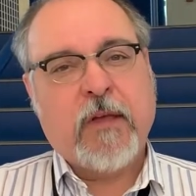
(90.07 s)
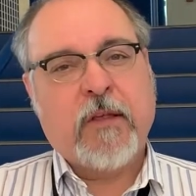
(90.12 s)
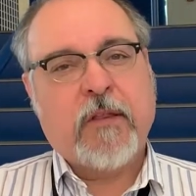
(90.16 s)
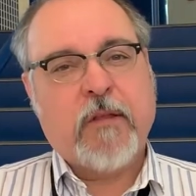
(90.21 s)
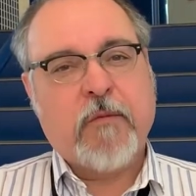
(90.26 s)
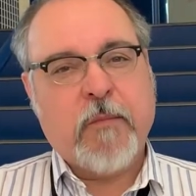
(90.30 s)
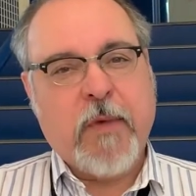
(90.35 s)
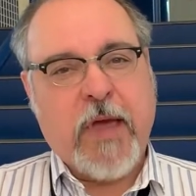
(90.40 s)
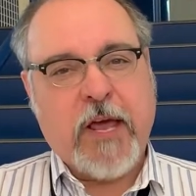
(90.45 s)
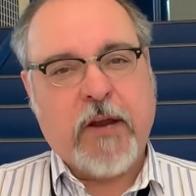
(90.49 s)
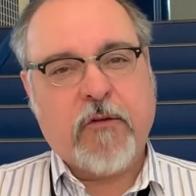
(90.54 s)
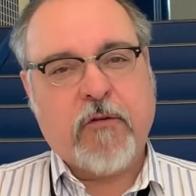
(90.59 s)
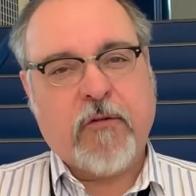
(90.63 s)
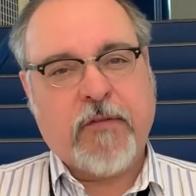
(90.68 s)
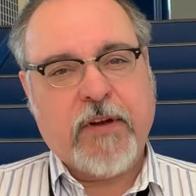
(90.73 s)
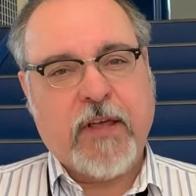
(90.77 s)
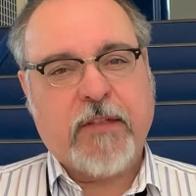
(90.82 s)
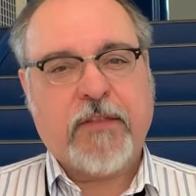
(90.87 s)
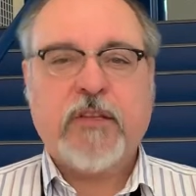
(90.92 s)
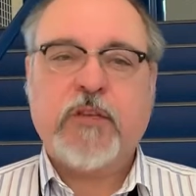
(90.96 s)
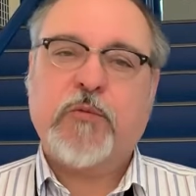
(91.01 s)
The manner of
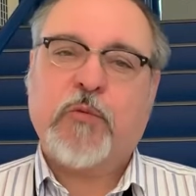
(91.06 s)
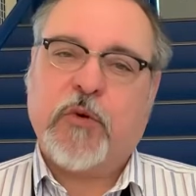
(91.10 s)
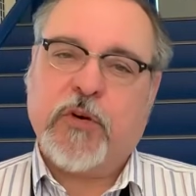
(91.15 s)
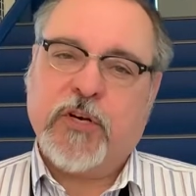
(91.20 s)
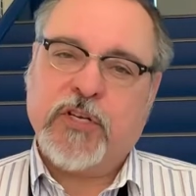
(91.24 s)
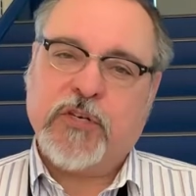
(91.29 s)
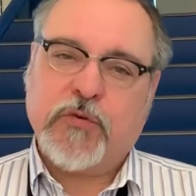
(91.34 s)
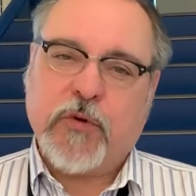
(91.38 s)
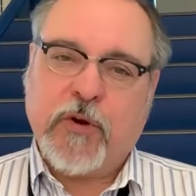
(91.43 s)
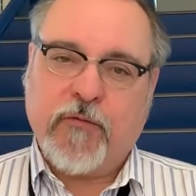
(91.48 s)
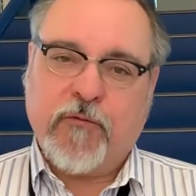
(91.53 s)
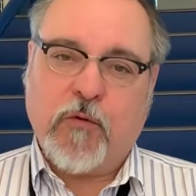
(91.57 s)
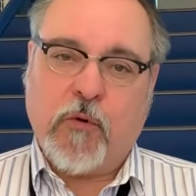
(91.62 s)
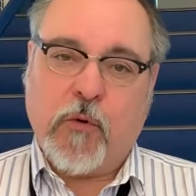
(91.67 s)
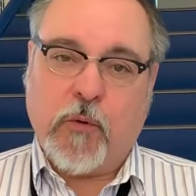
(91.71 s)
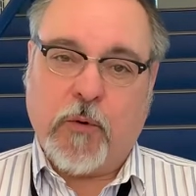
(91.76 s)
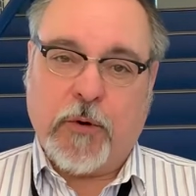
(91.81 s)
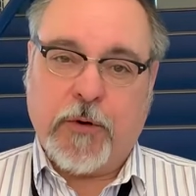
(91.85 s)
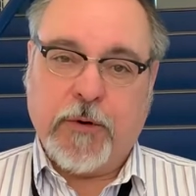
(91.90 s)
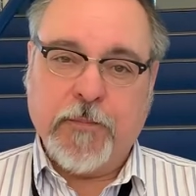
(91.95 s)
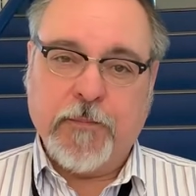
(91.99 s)
death is pretty
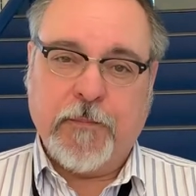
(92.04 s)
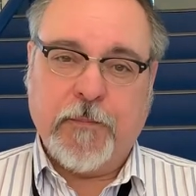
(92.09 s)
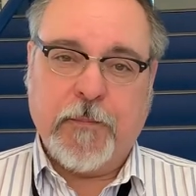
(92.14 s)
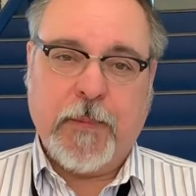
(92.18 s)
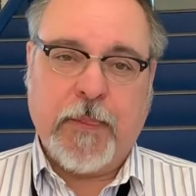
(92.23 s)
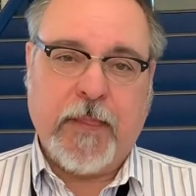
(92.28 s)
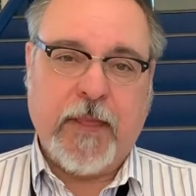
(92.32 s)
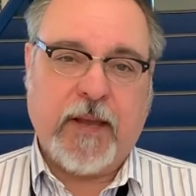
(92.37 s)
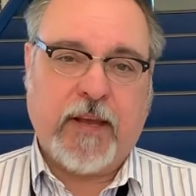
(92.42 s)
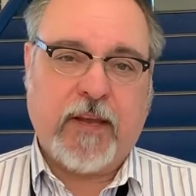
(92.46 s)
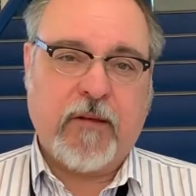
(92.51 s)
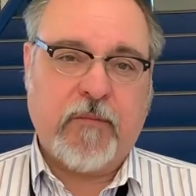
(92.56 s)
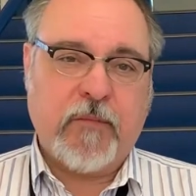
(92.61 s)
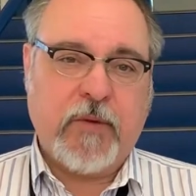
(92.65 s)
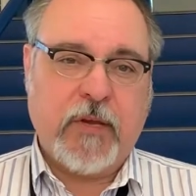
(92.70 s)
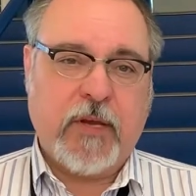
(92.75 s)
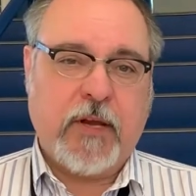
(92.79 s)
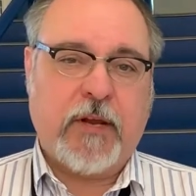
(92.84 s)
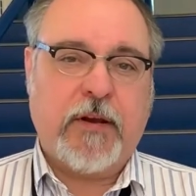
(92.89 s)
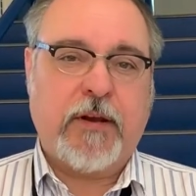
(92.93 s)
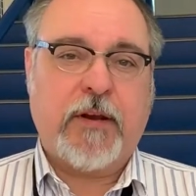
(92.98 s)
straightforward. That can
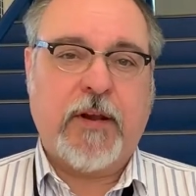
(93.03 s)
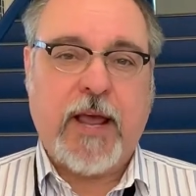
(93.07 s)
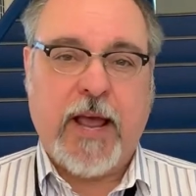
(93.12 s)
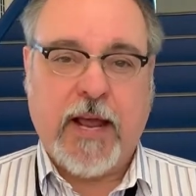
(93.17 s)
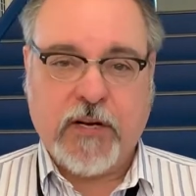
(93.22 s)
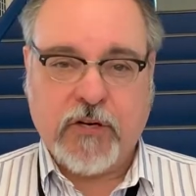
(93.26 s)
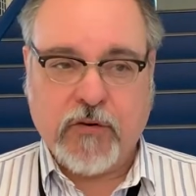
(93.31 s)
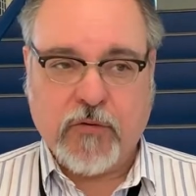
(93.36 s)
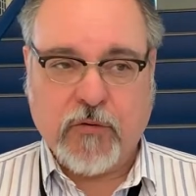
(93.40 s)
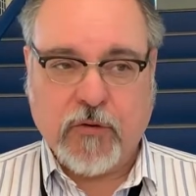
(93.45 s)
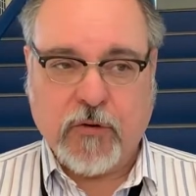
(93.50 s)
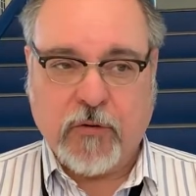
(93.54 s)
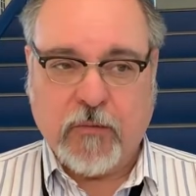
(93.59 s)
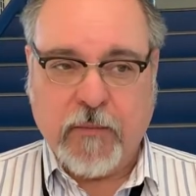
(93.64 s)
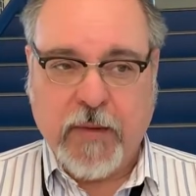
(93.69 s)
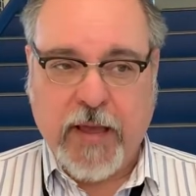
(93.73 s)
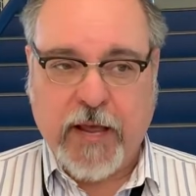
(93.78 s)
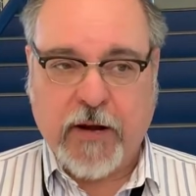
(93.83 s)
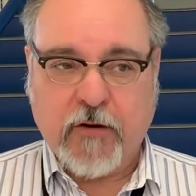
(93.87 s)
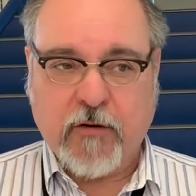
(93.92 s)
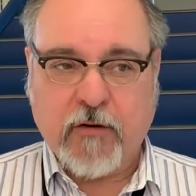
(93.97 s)
be a natural
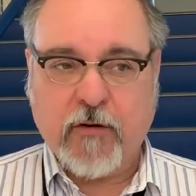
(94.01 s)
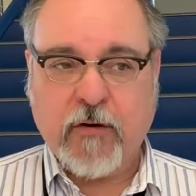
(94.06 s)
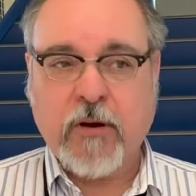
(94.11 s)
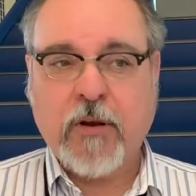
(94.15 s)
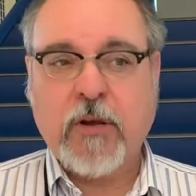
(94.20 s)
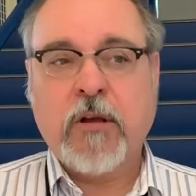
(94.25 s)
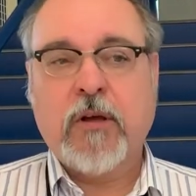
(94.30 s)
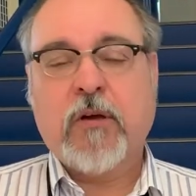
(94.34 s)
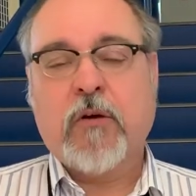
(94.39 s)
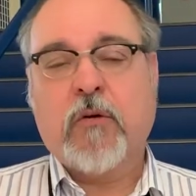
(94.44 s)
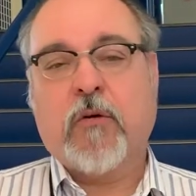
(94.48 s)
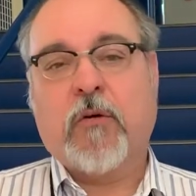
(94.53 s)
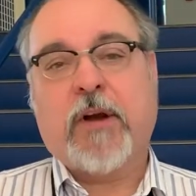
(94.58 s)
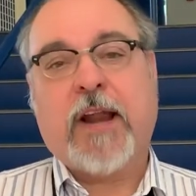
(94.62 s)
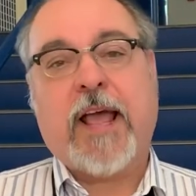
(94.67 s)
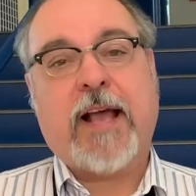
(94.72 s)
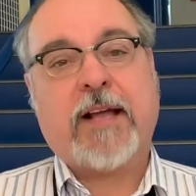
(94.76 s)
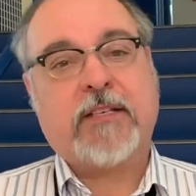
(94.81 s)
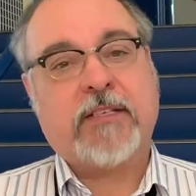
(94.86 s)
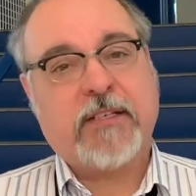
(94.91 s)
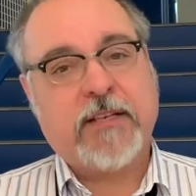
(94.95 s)
manner or an
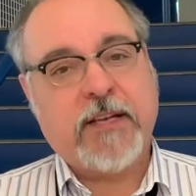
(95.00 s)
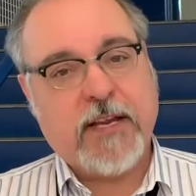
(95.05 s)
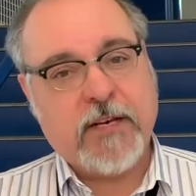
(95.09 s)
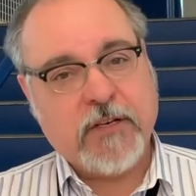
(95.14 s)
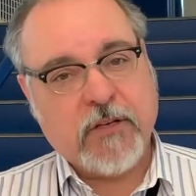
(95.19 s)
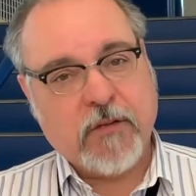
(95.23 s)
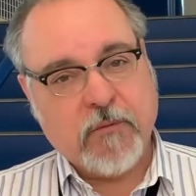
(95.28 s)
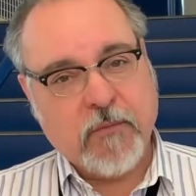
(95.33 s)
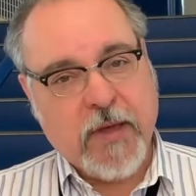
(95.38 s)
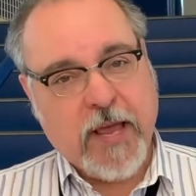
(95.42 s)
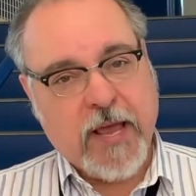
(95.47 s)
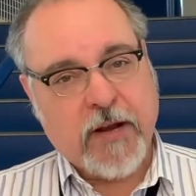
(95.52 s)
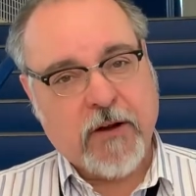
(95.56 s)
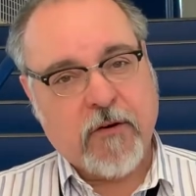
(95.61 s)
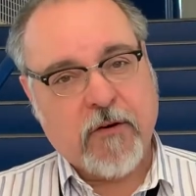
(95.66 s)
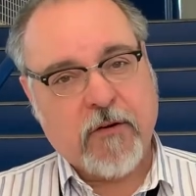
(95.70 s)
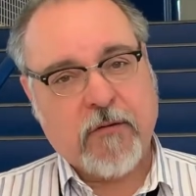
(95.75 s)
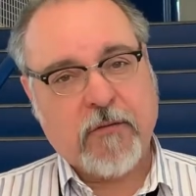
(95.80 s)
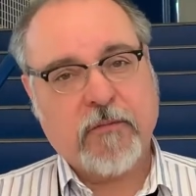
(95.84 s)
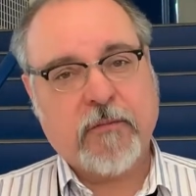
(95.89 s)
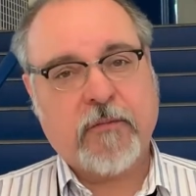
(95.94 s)
accidental
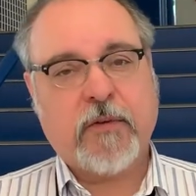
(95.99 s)
manner.